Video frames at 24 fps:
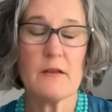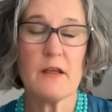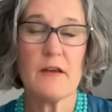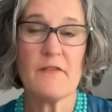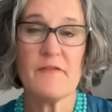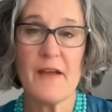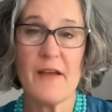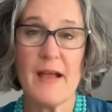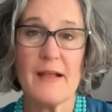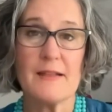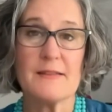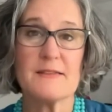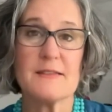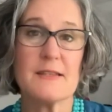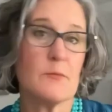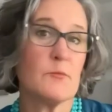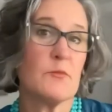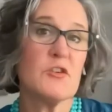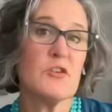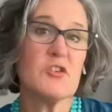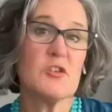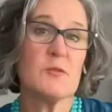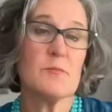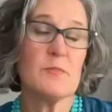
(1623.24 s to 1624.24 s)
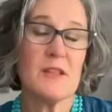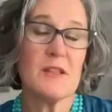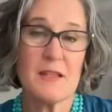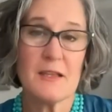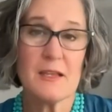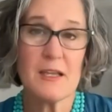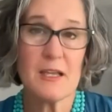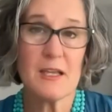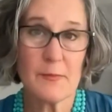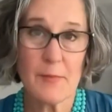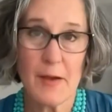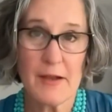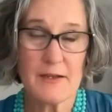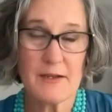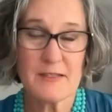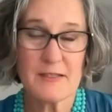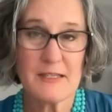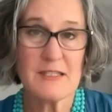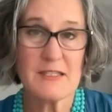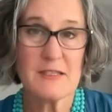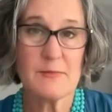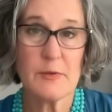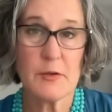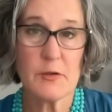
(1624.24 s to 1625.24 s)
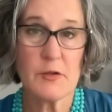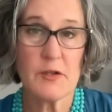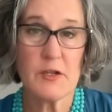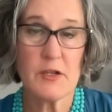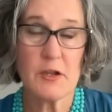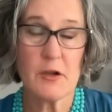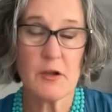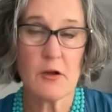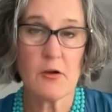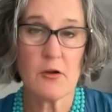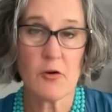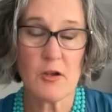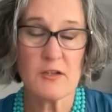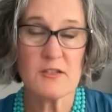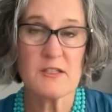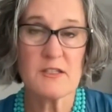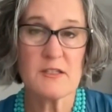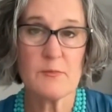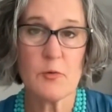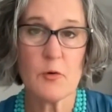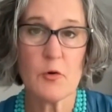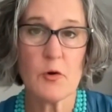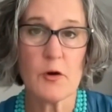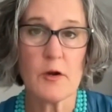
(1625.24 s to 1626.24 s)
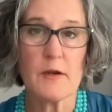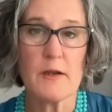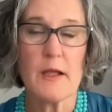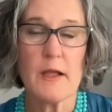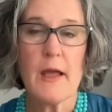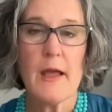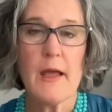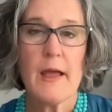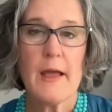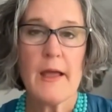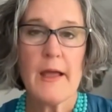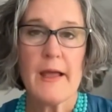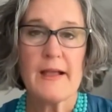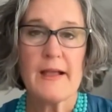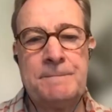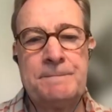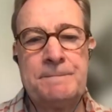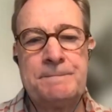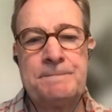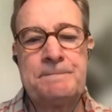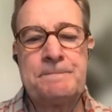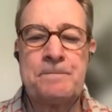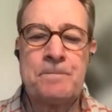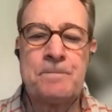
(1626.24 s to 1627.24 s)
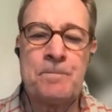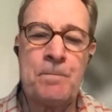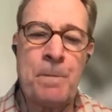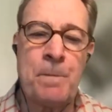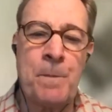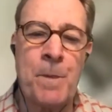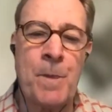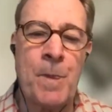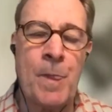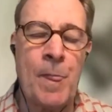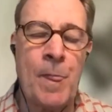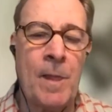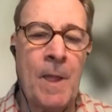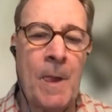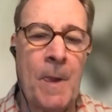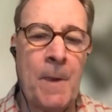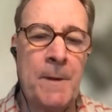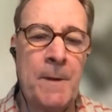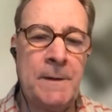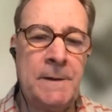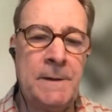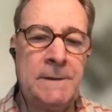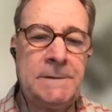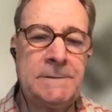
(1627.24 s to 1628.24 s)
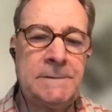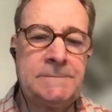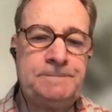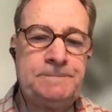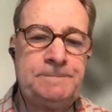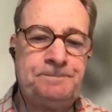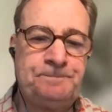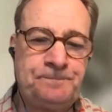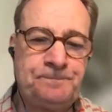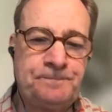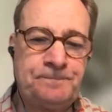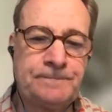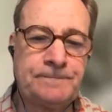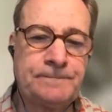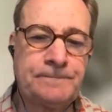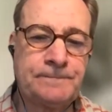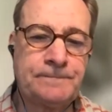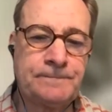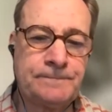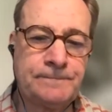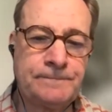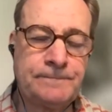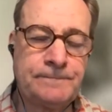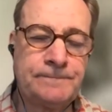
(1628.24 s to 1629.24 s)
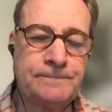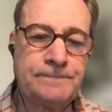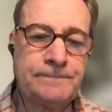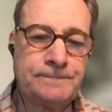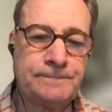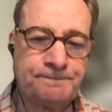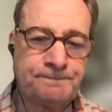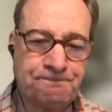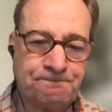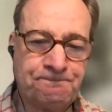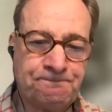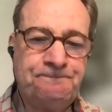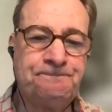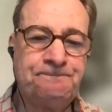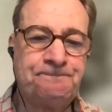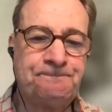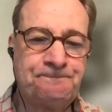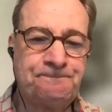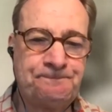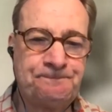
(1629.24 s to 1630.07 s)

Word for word: events, and we should be thinking about accessibility across the board. Yeah. about how we get to the plate mm-hmm. as well